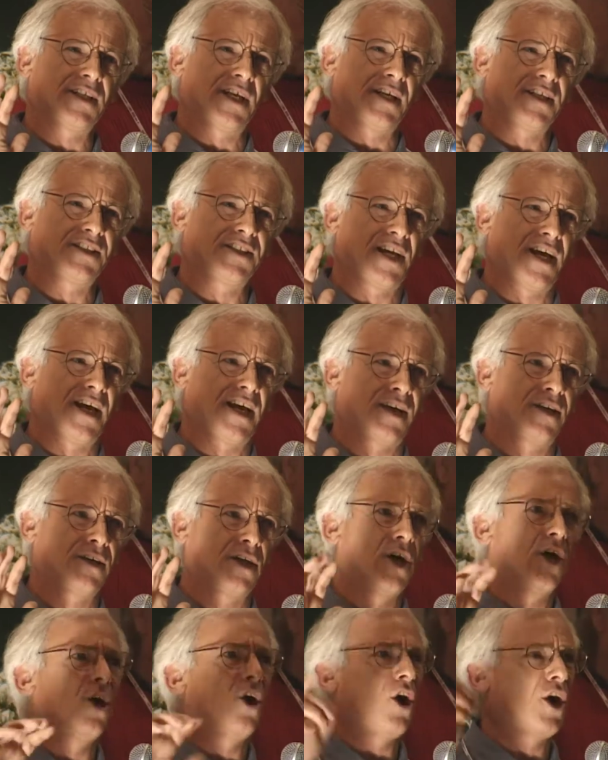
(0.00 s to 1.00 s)
they said
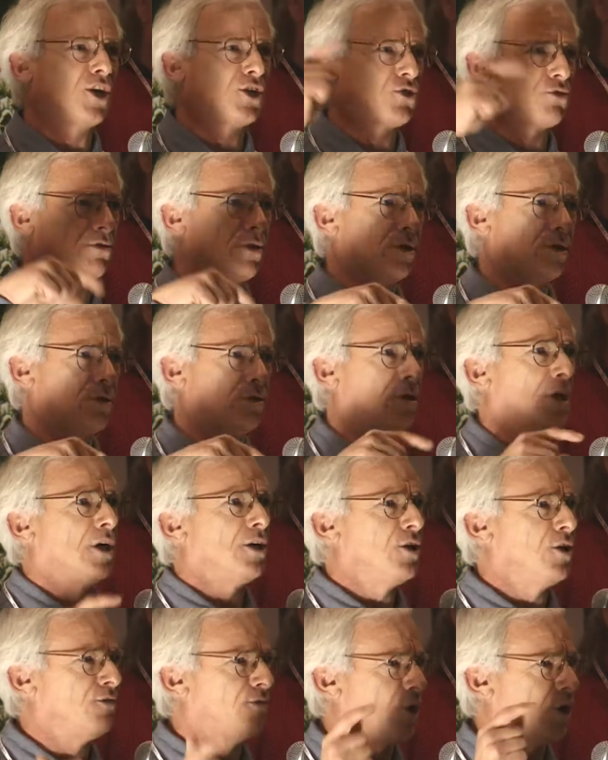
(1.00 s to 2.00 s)
are true.
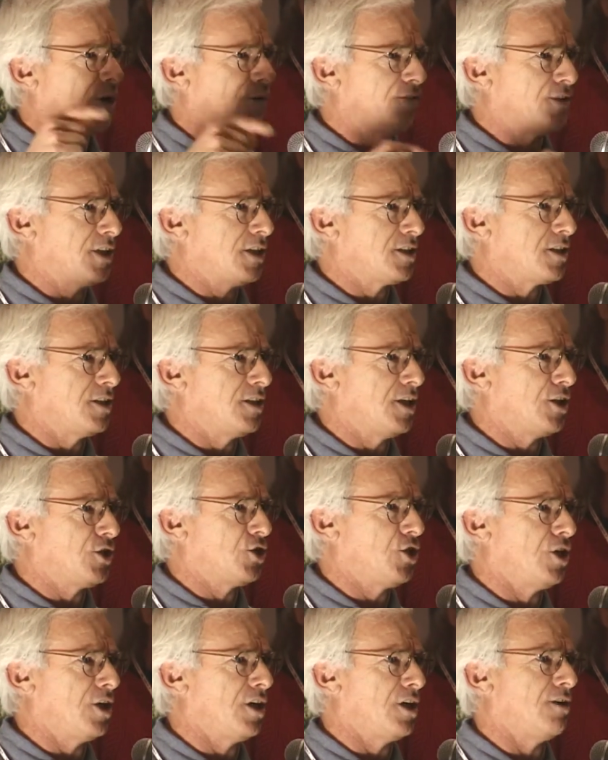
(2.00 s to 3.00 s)
You voted for this
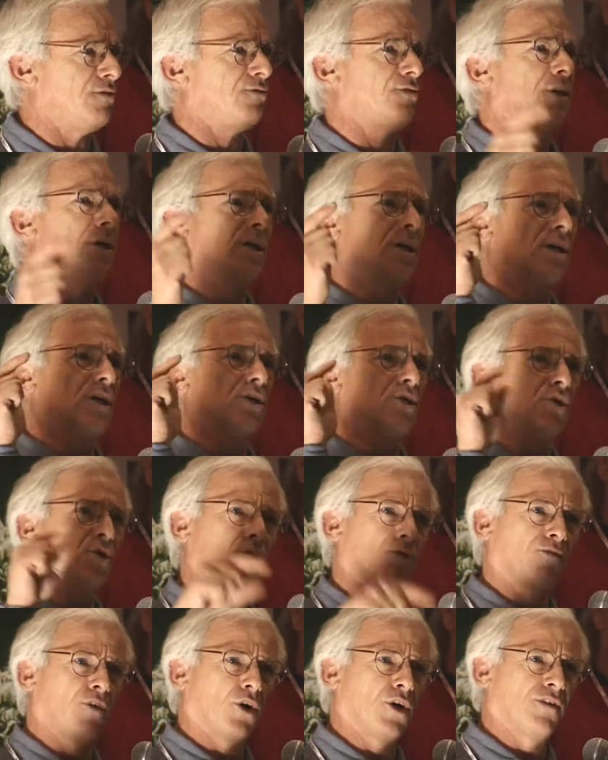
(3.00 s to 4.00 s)
initiative, you
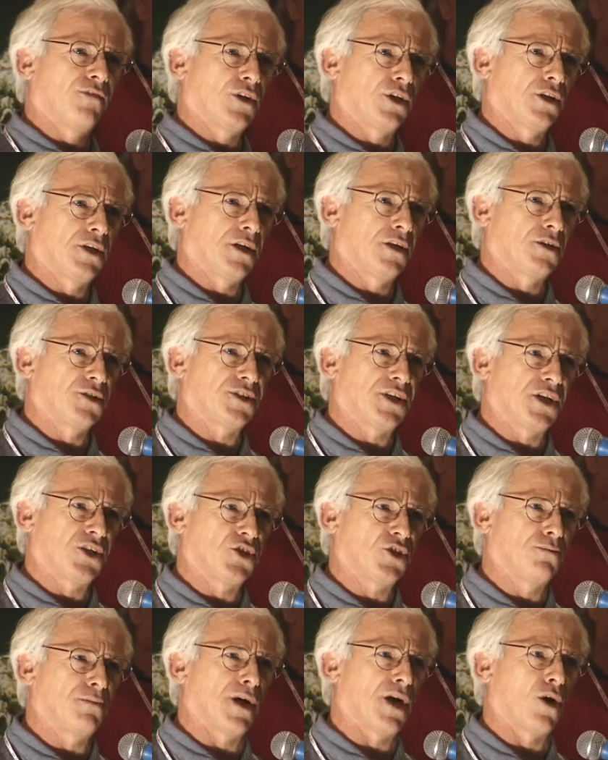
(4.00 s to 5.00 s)
are voting for the
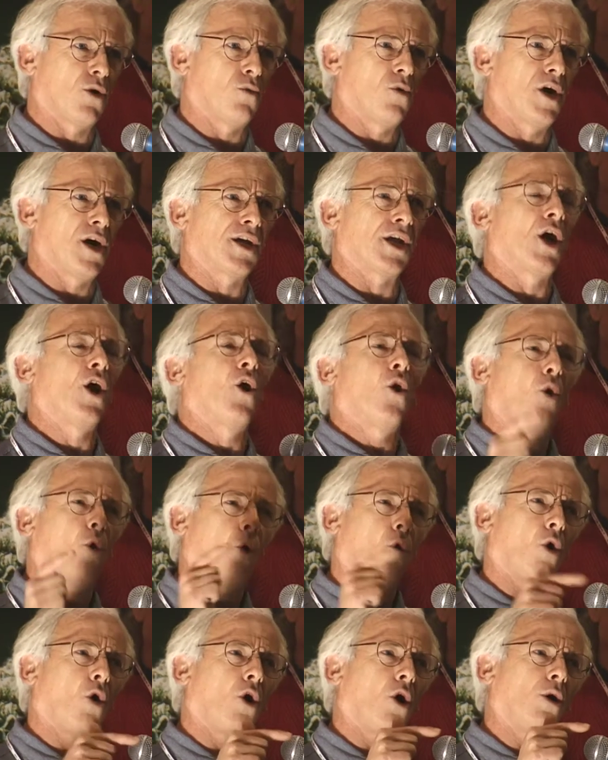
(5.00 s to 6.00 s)
legalization of marijuana.
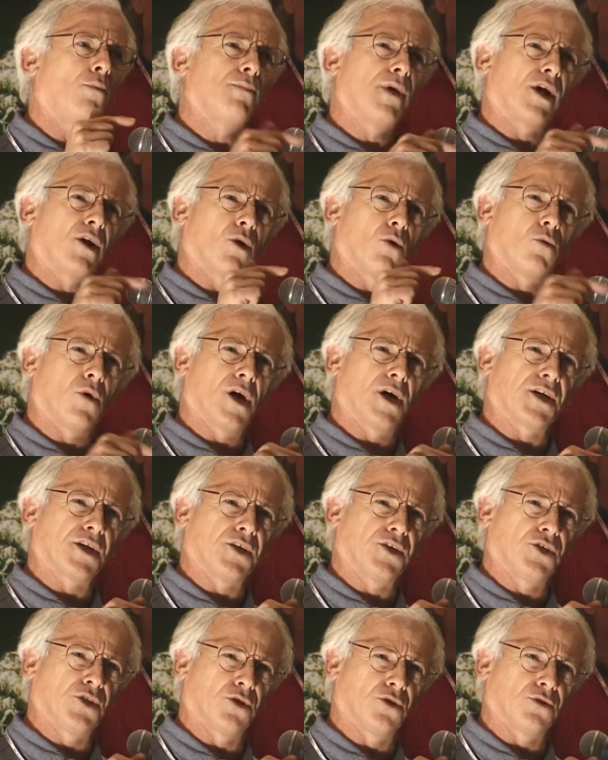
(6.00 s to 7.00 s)
All marijuana
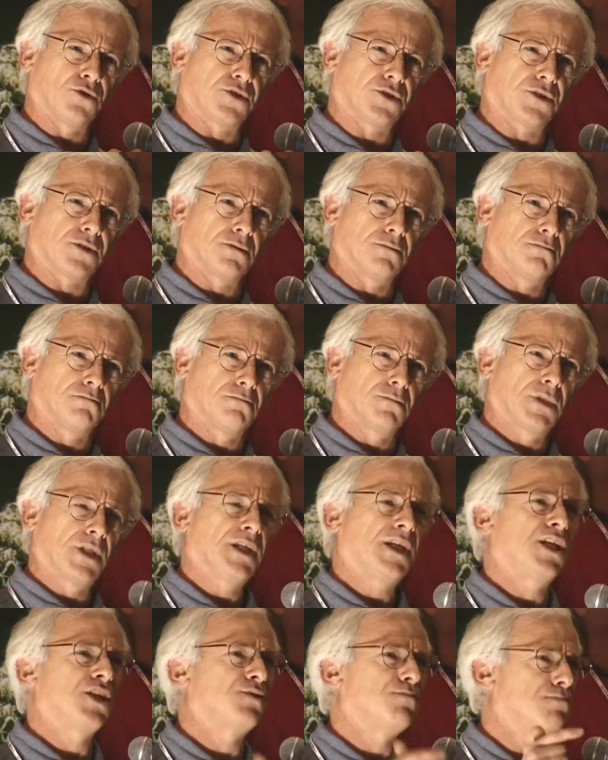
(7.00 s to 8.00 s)
use
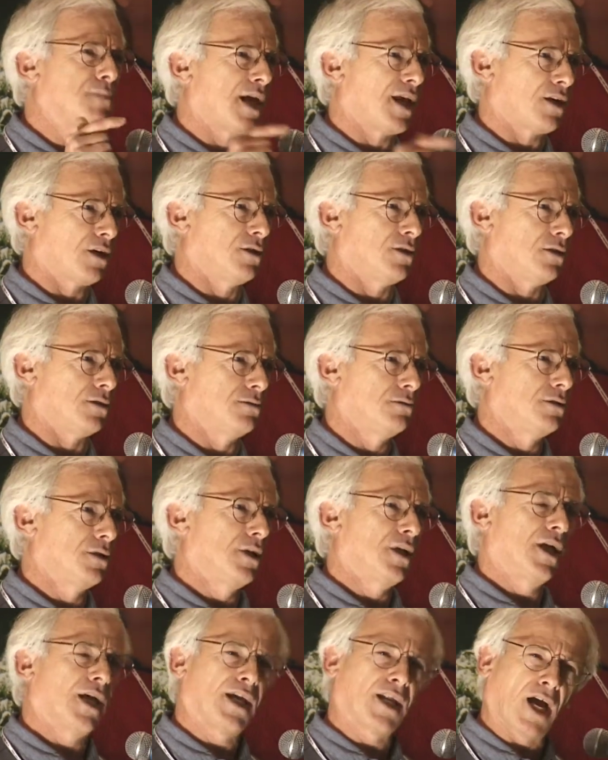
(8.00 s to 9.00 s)
is medical.
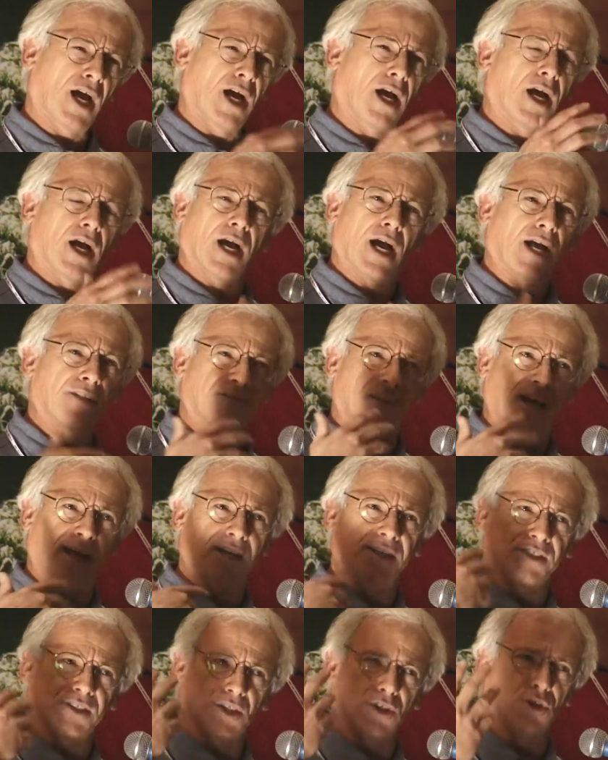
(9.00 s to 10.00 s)
And that
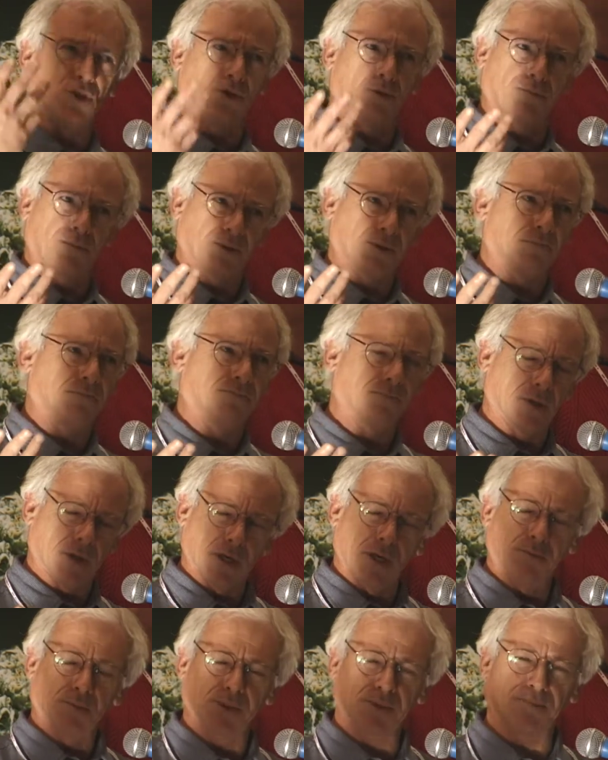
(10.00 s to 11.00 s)
is the new
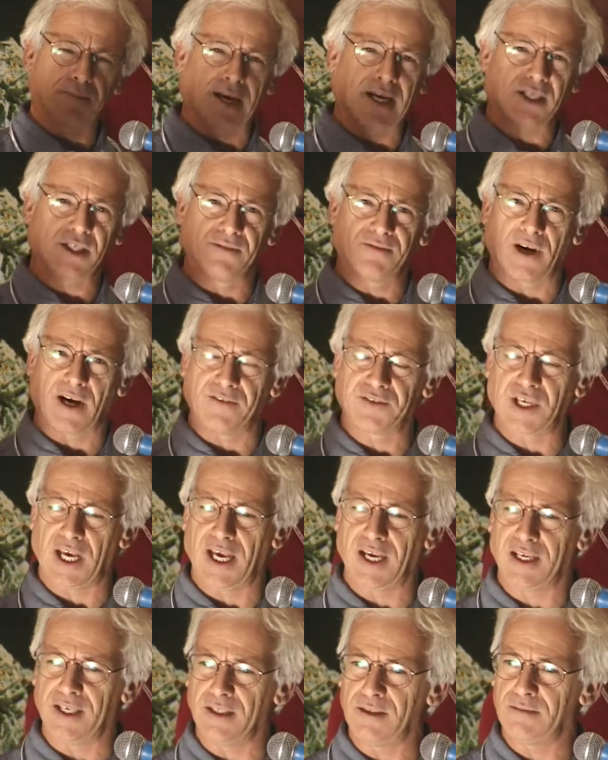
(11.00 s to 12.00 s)
effect of
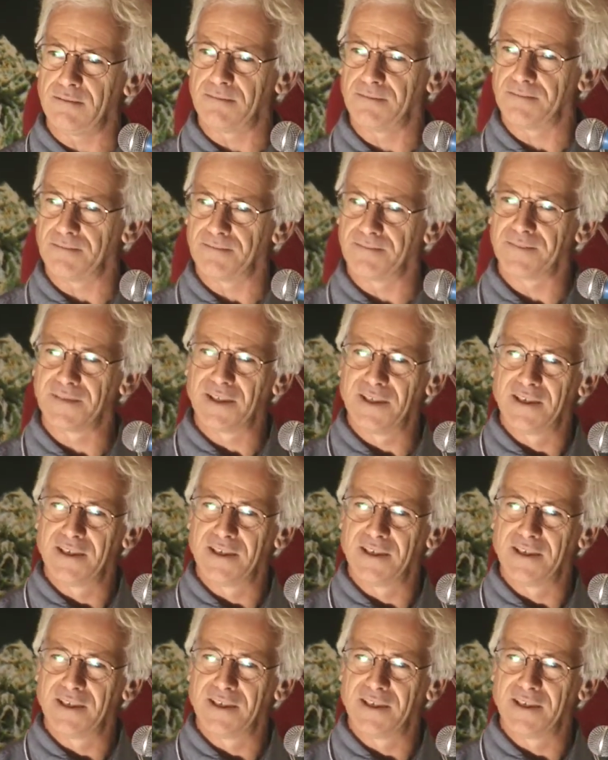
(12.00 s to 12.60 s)
our